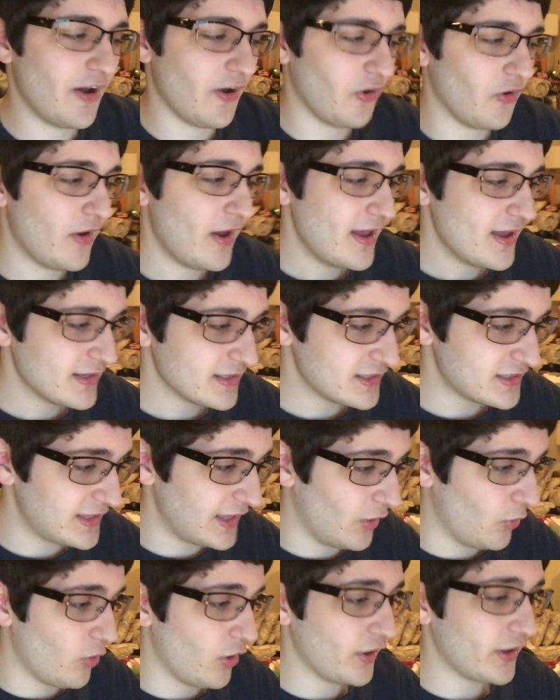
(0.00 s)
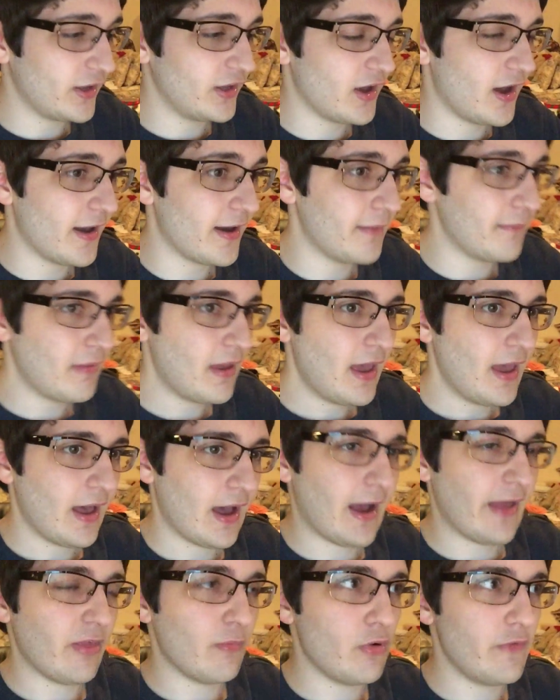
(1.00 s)
So still working on him.
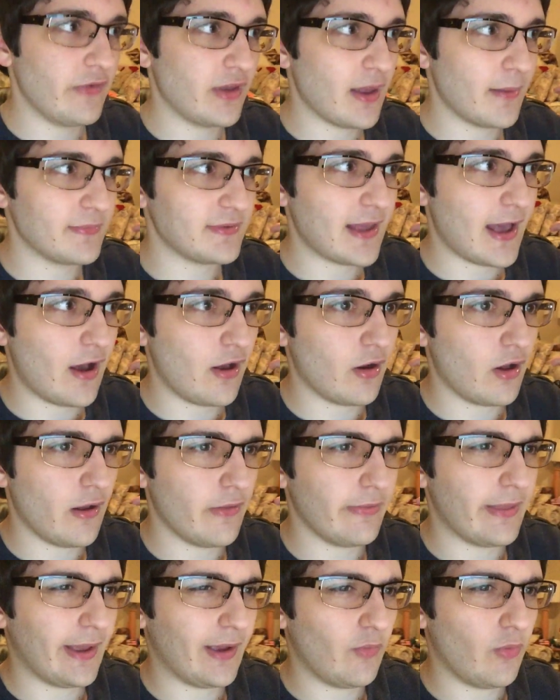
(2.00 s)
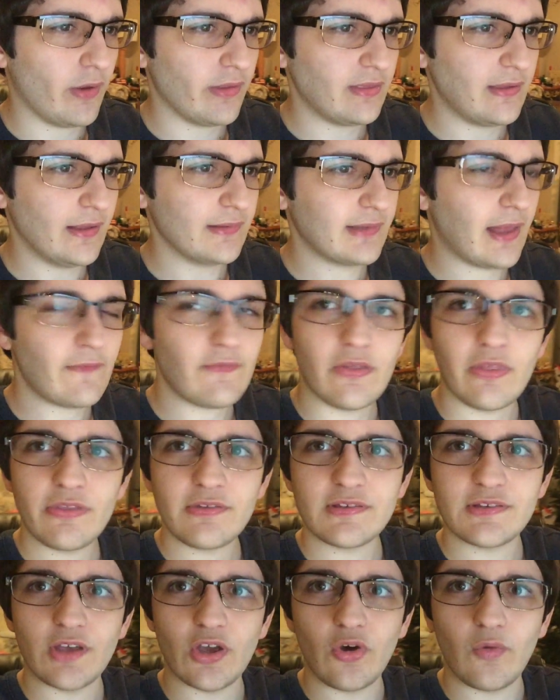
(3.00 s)
Uh, the movie comes out on like what, the 11th?
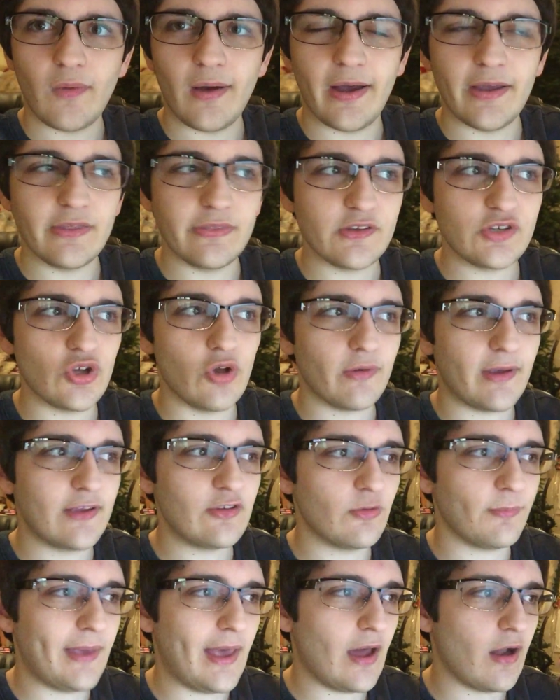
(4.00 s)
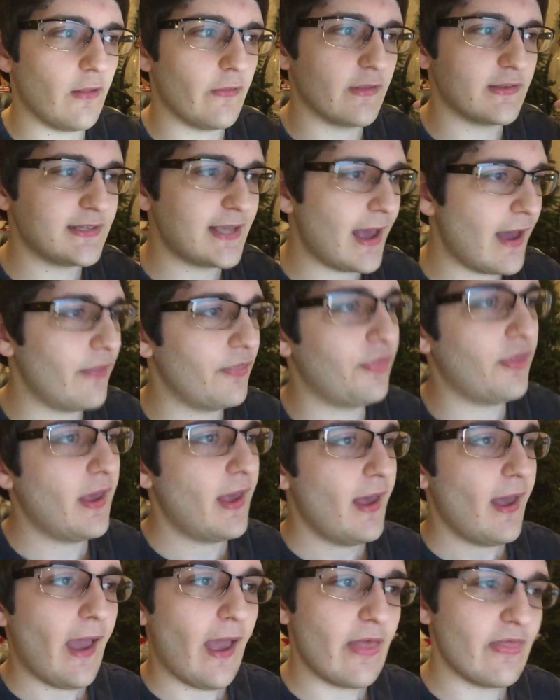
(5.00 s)
So uh, the showcase will be out on the 10th.
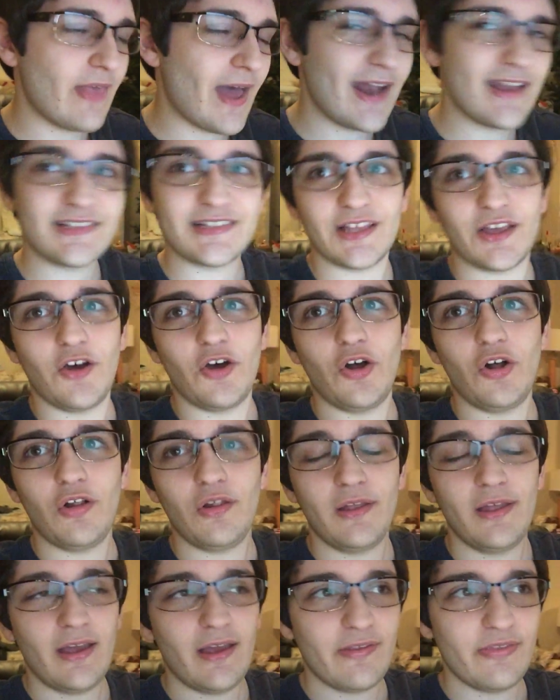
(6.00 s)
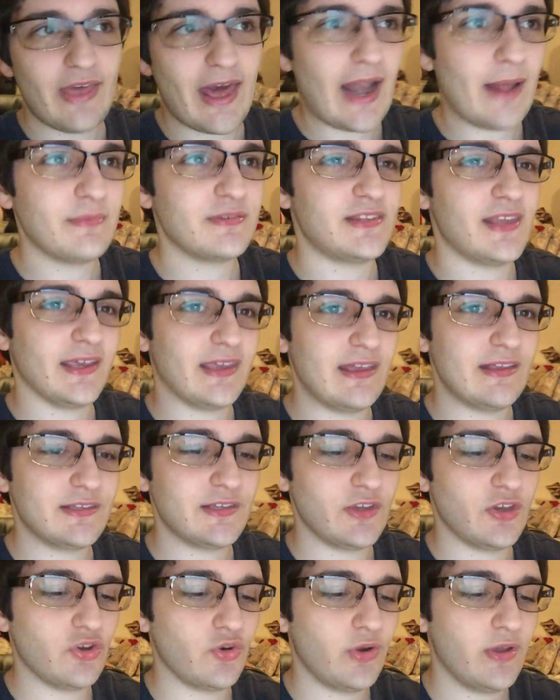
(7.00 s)
And that is the goal that I'm sticking
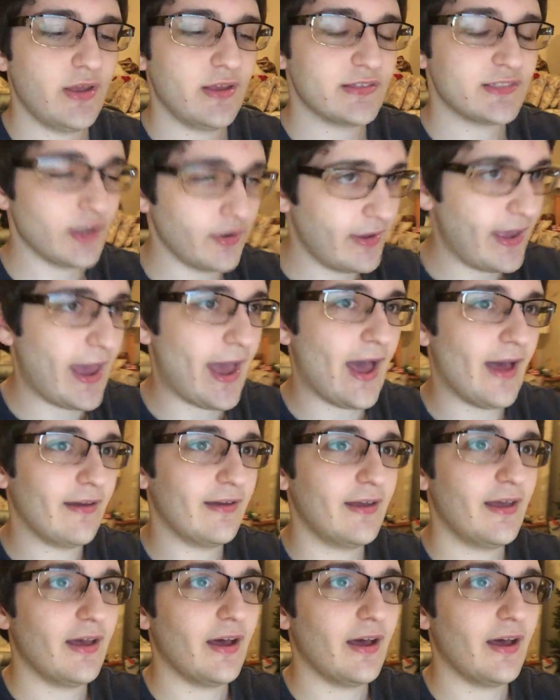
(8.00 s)
to. So yeah.